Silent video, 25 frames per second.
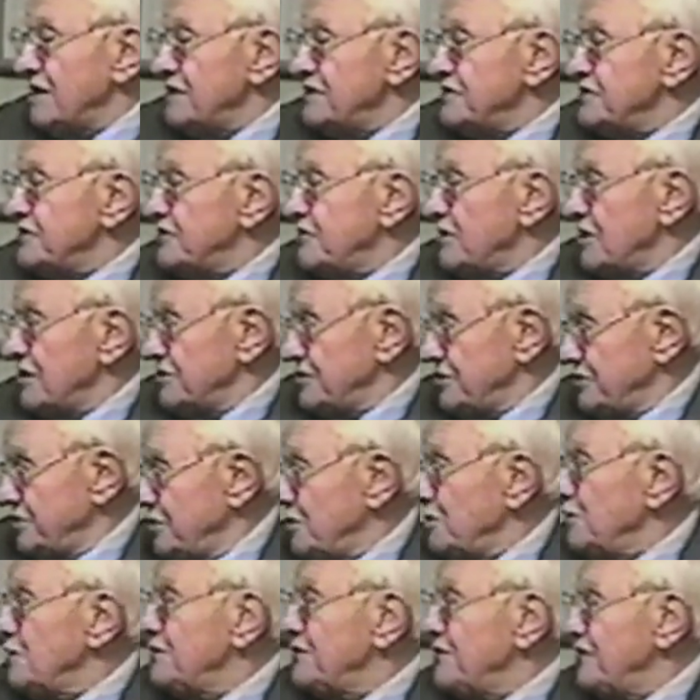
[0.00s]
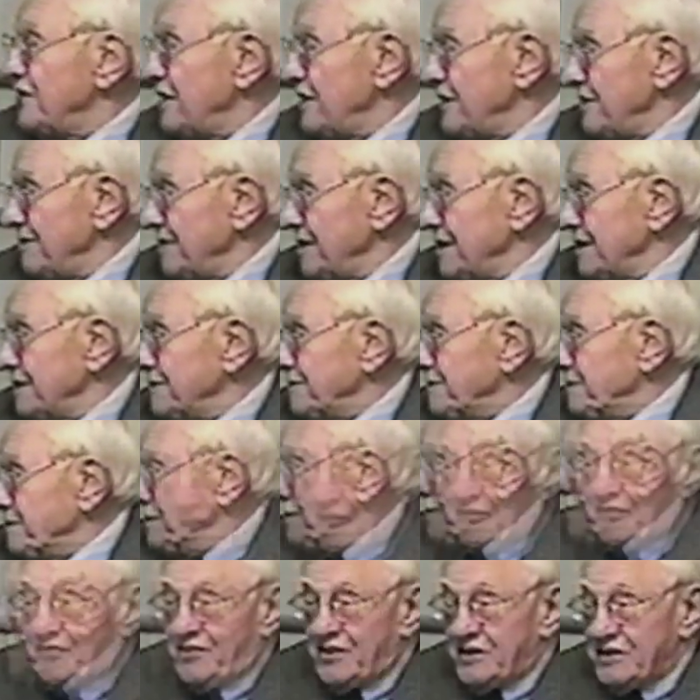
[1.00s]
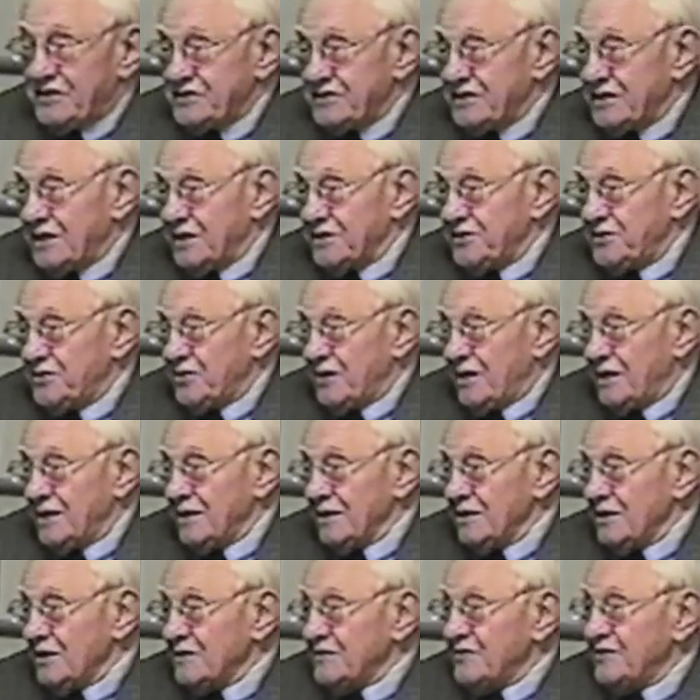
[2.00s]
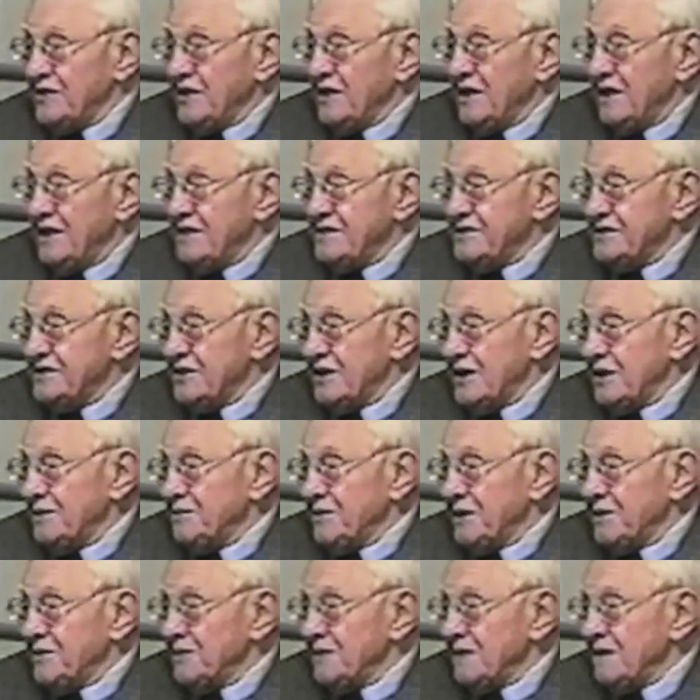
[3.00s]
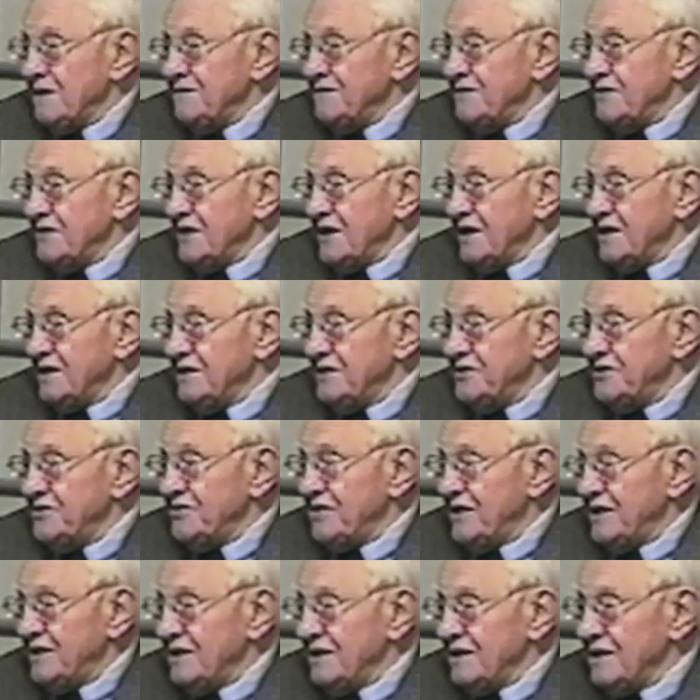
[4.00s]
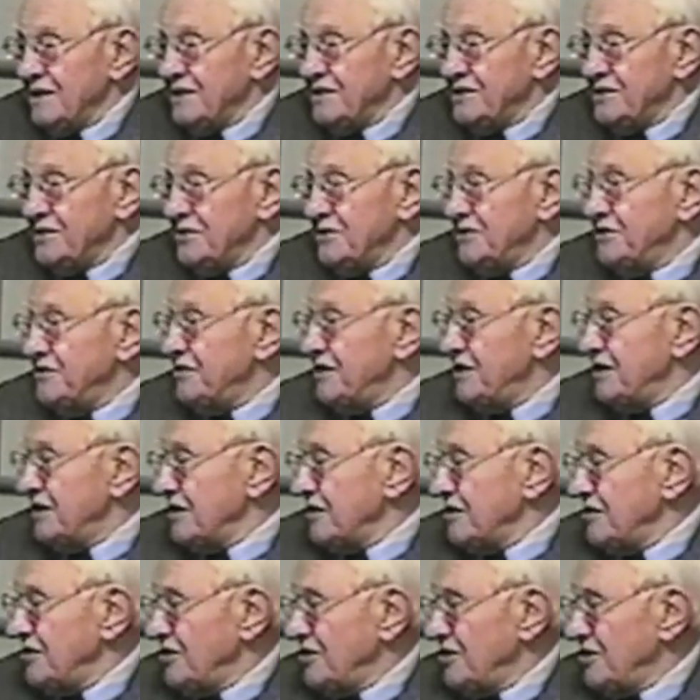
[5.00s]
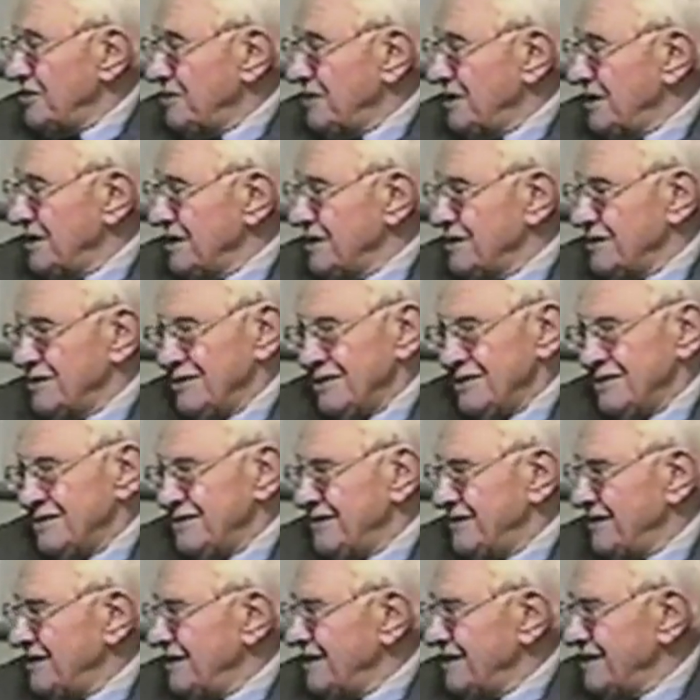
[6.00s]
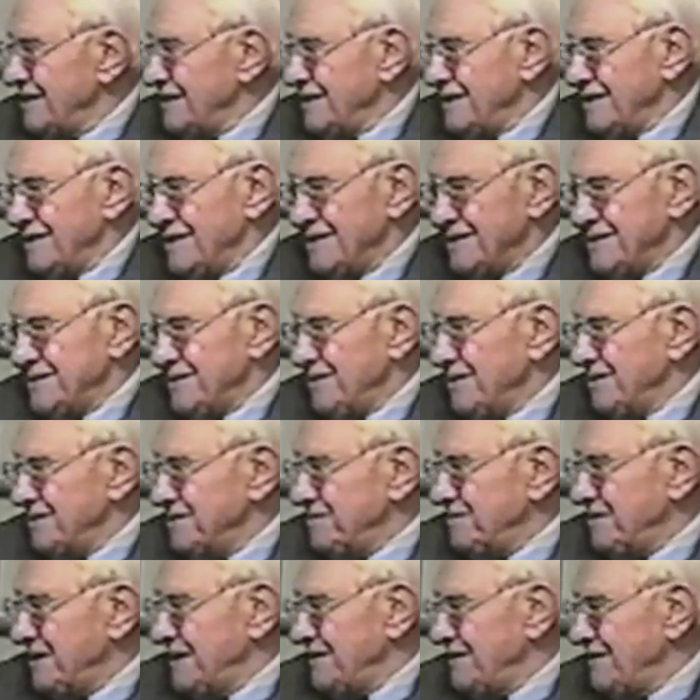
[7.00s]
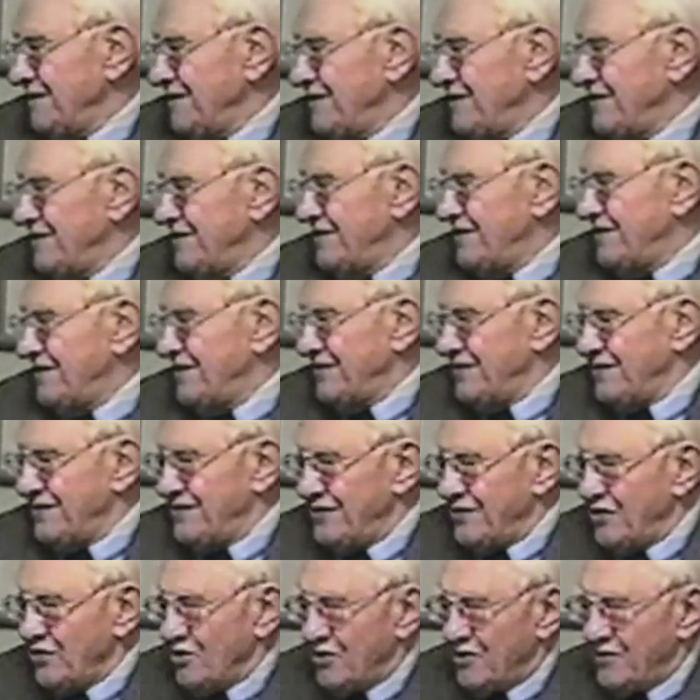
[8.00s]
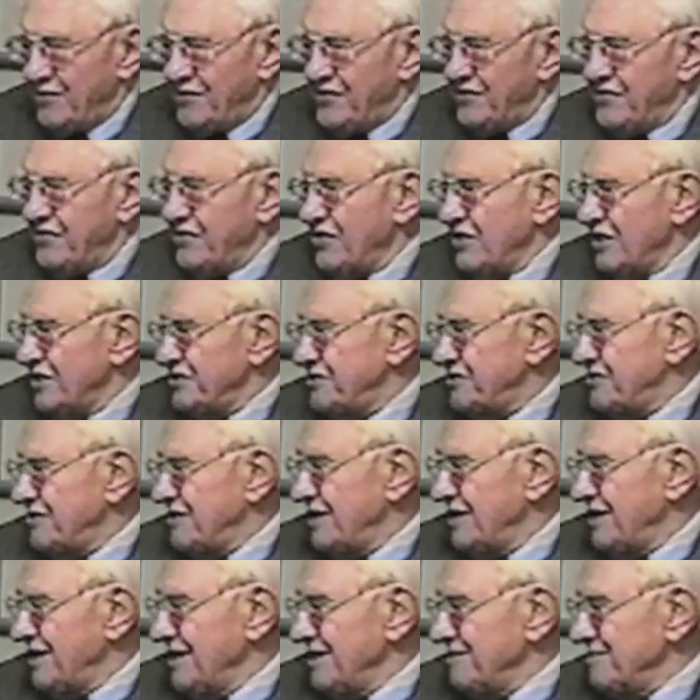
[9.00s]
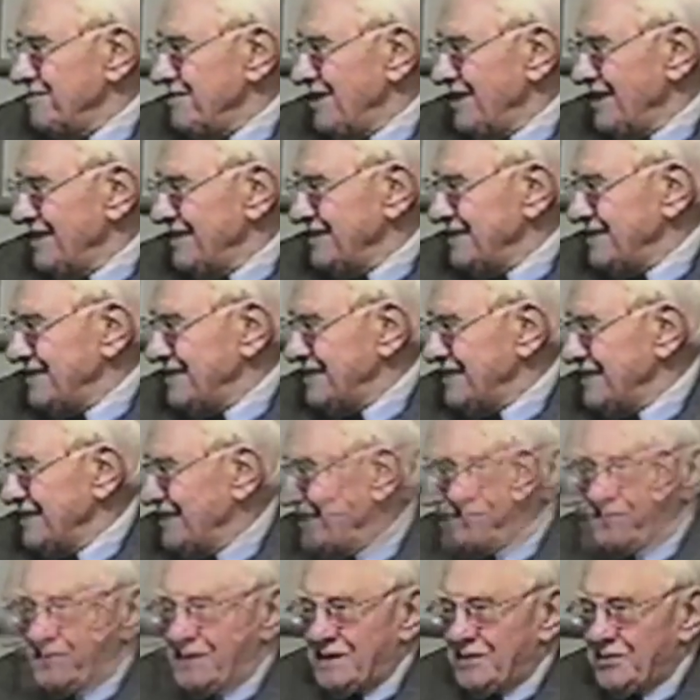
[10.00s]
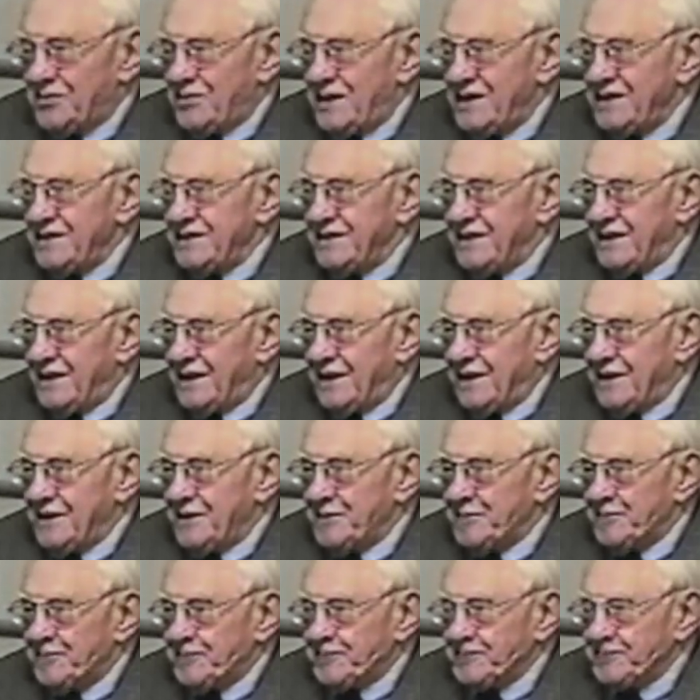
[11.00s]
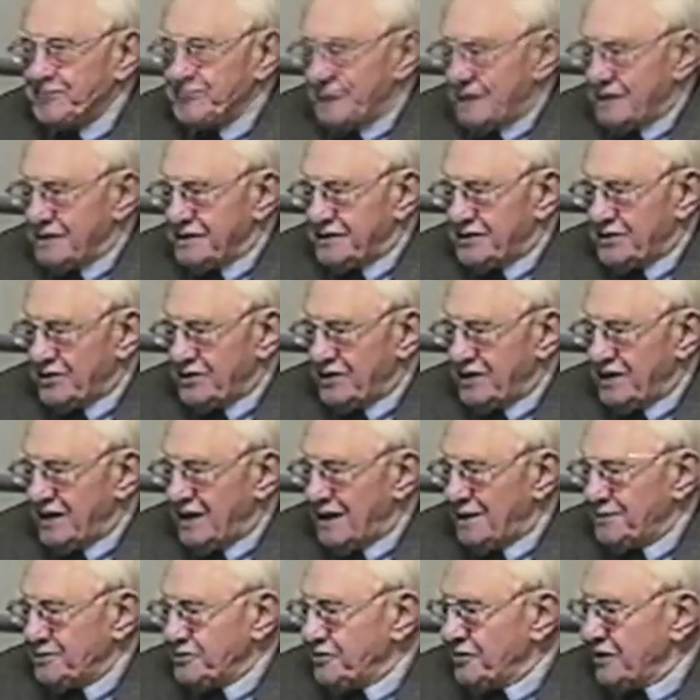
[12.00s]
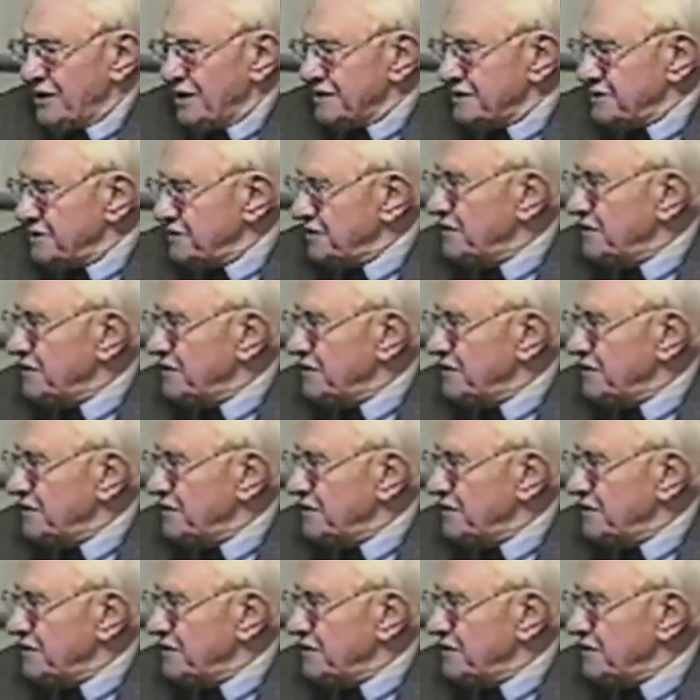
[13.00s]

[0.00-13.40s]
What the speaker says: in structure to amphetamine. First, I tried to look for the enzyme that converted adrenaline to adrenochrome. I couldn't find that enzyme. I spent 4 frustrating months. Well, one day, I saw the abstracts of